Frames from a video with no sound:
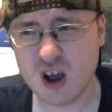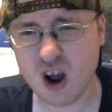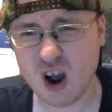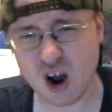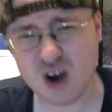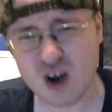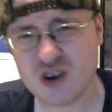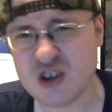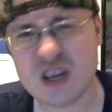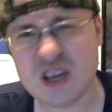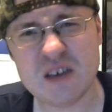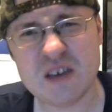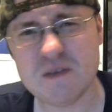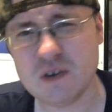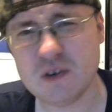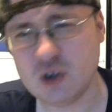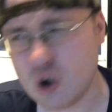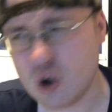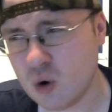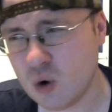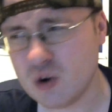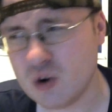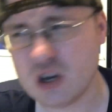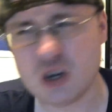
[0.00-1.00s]
Aren't you
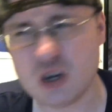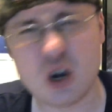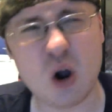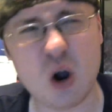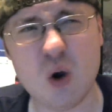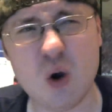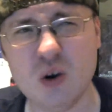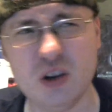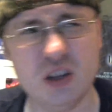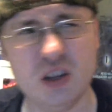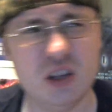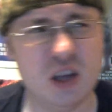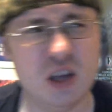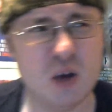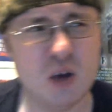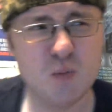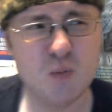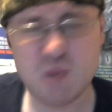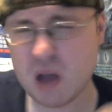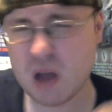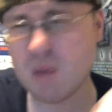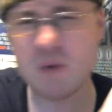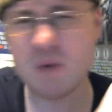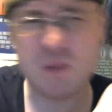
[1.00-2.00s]
even going to go to
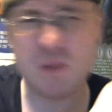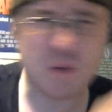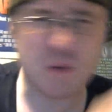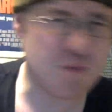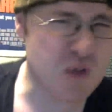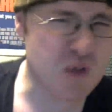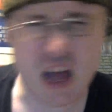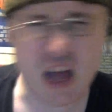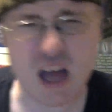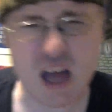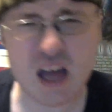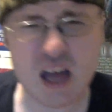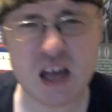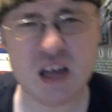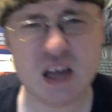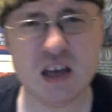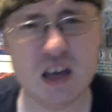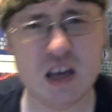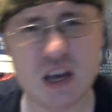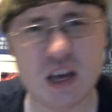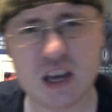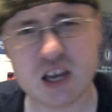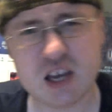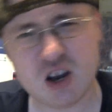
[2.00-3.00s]
blah, blah, blah, blah?
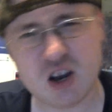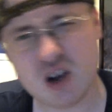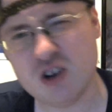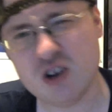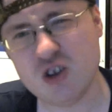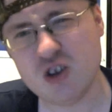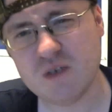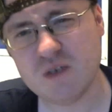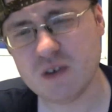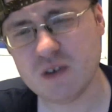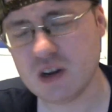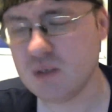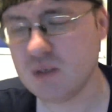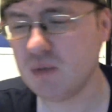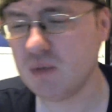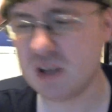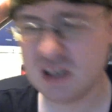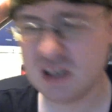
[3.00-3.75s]
And aren't you even, and